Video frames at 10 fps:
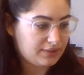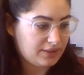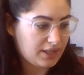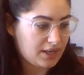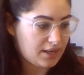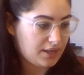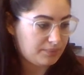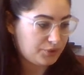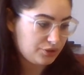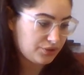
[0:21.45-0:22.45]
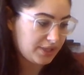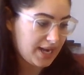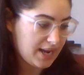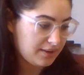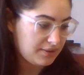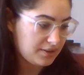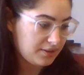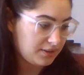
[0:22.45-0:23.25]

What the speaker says: the nutrient agar,